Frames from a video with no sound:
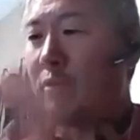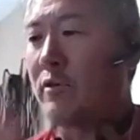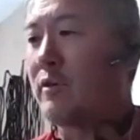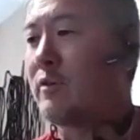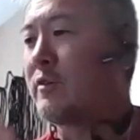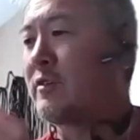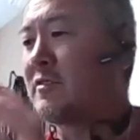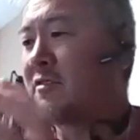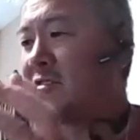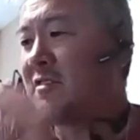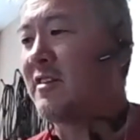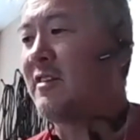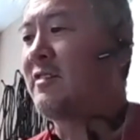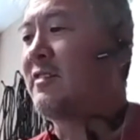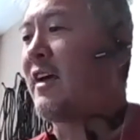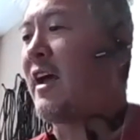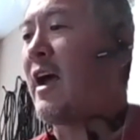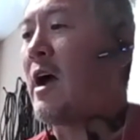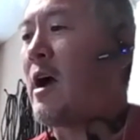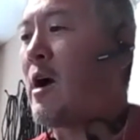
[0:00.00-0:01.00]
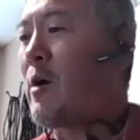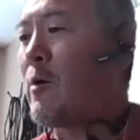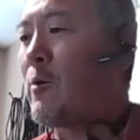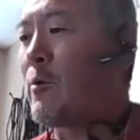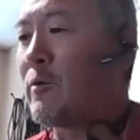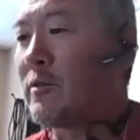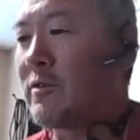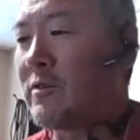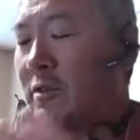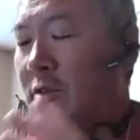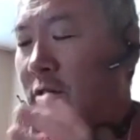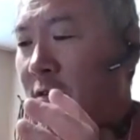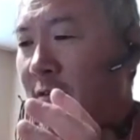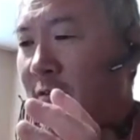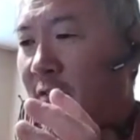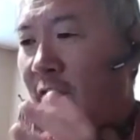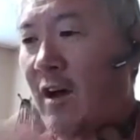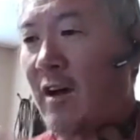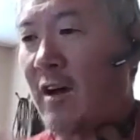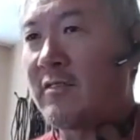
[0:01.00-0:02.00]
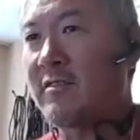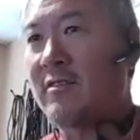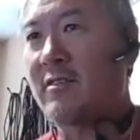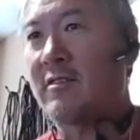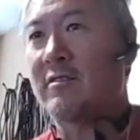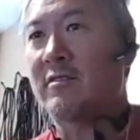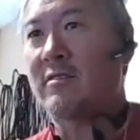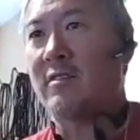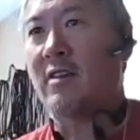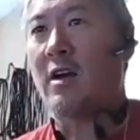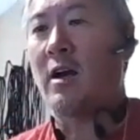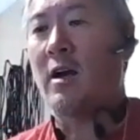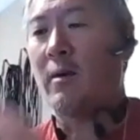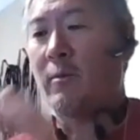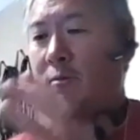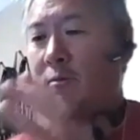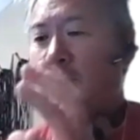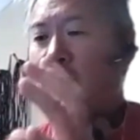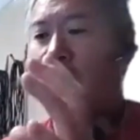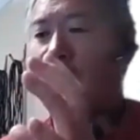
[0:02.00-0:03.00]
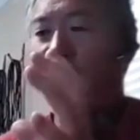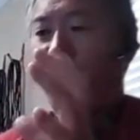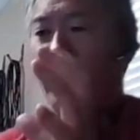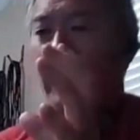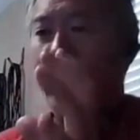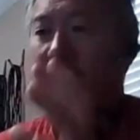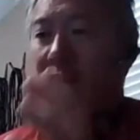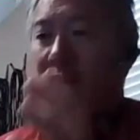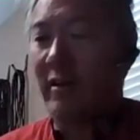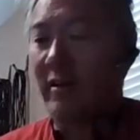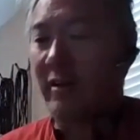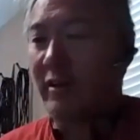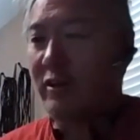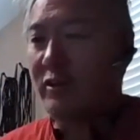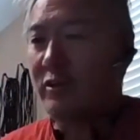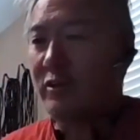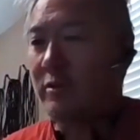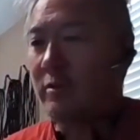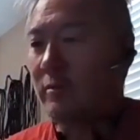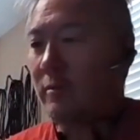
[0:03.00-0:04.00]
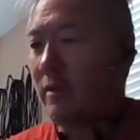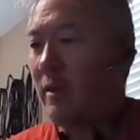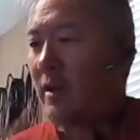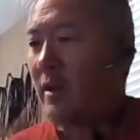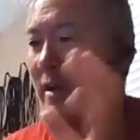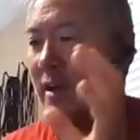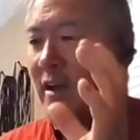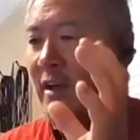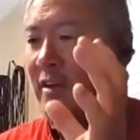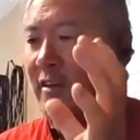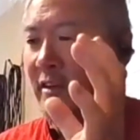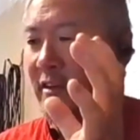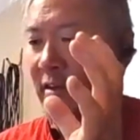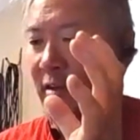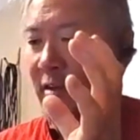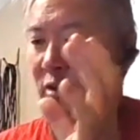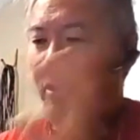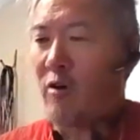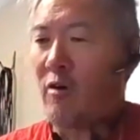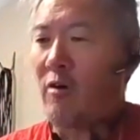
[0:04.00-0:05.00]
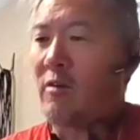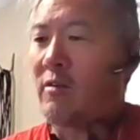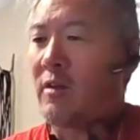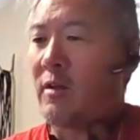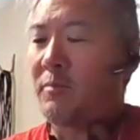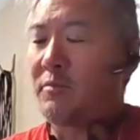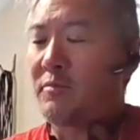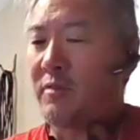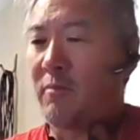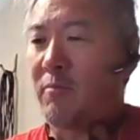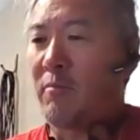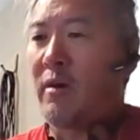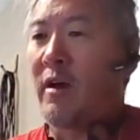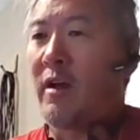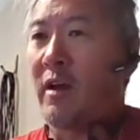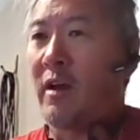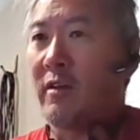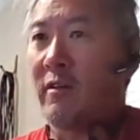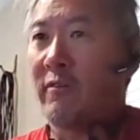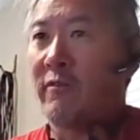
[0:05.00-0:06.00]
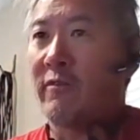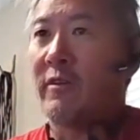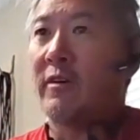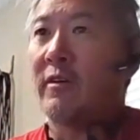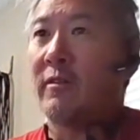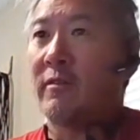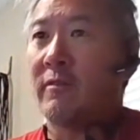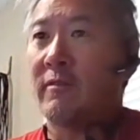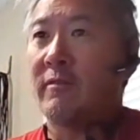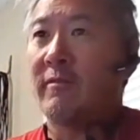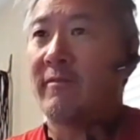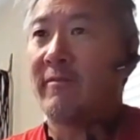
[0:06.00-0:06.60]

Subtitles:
burn 6 hours of nonsense time to figure out an issue than to call up somebody on the phone,